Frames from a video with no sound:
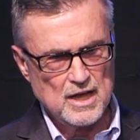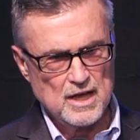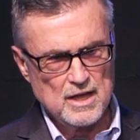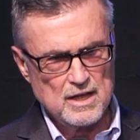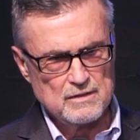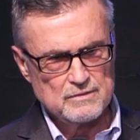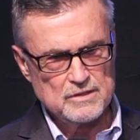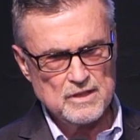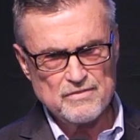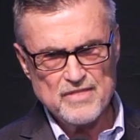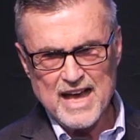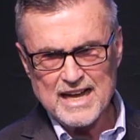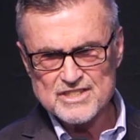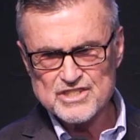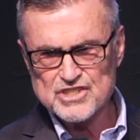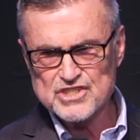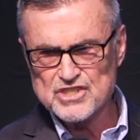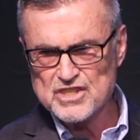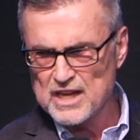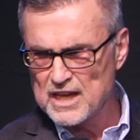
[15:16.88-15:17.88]
that
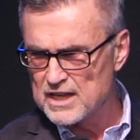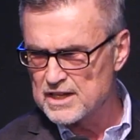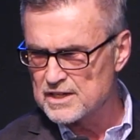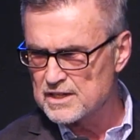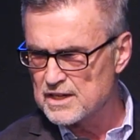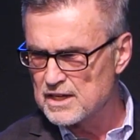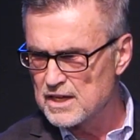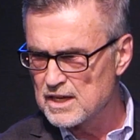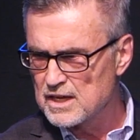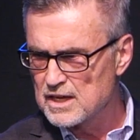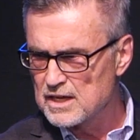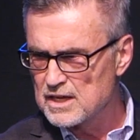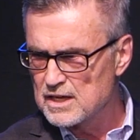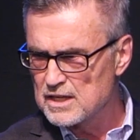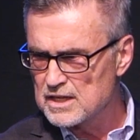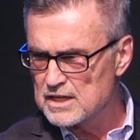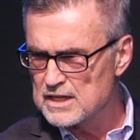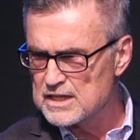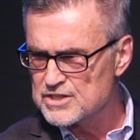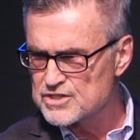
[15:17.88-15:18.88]
sin
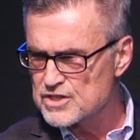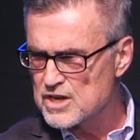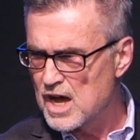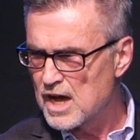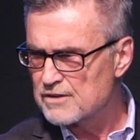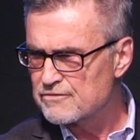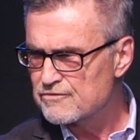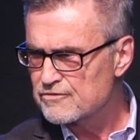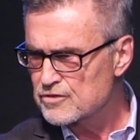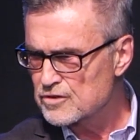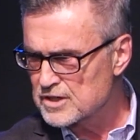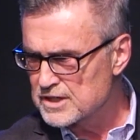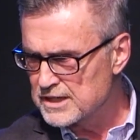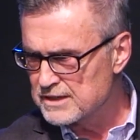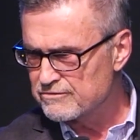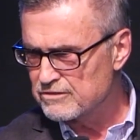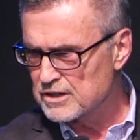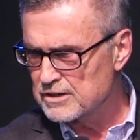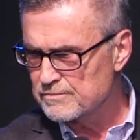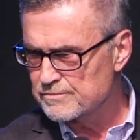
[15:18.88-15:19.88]
is not
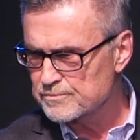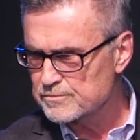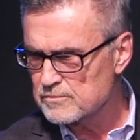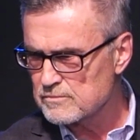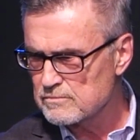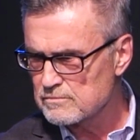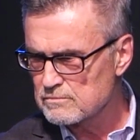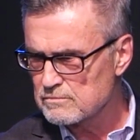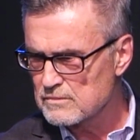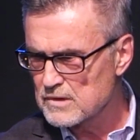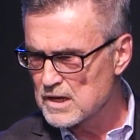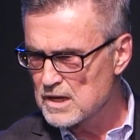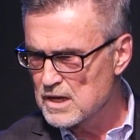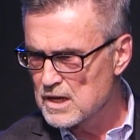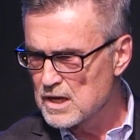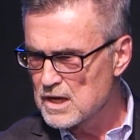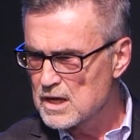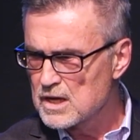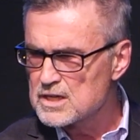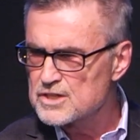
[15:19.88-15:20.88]
forgiven.
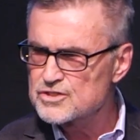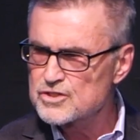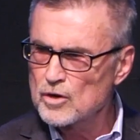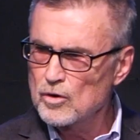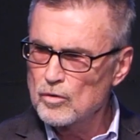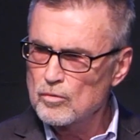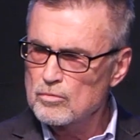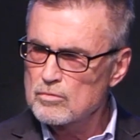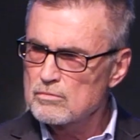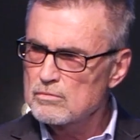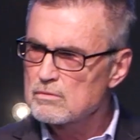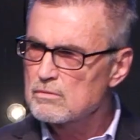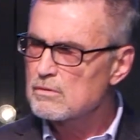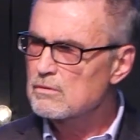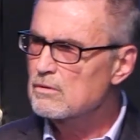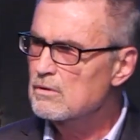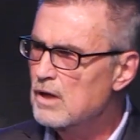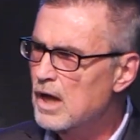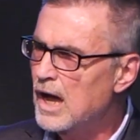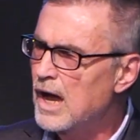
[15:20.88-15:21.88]
So
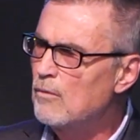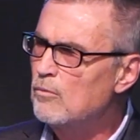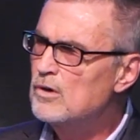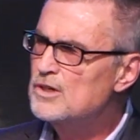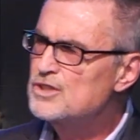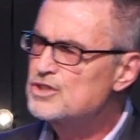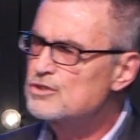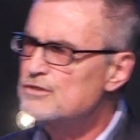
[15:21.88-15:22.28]
I want you to